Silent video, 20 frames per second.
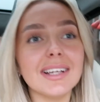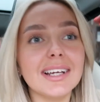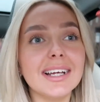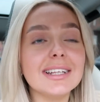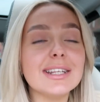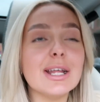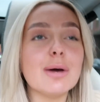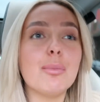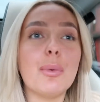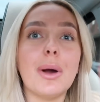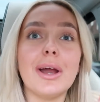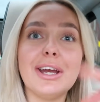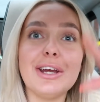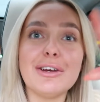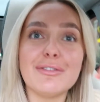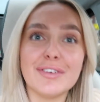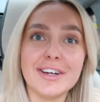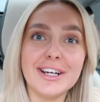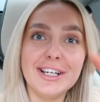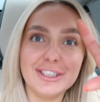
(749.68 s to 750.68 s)
And then when
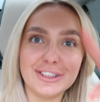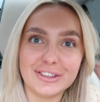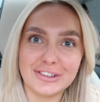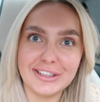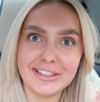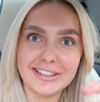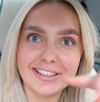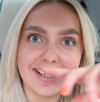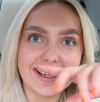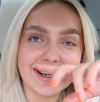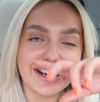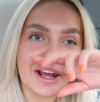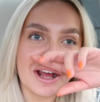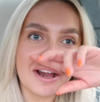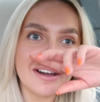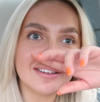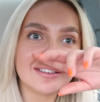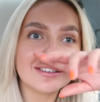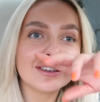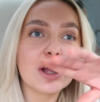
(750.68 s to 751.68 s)
he finished eating
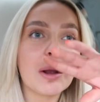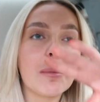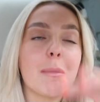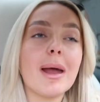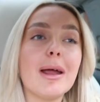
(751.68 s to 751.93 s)
it,